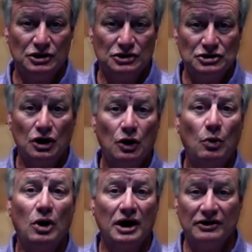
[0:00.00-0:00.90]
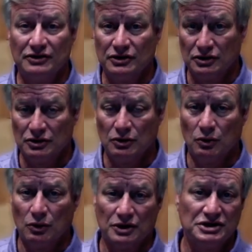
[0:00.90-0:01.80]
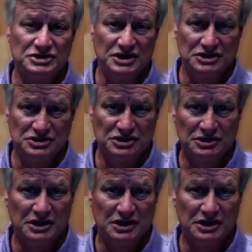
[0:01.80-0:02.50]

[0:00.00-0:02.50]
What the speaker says: no other organization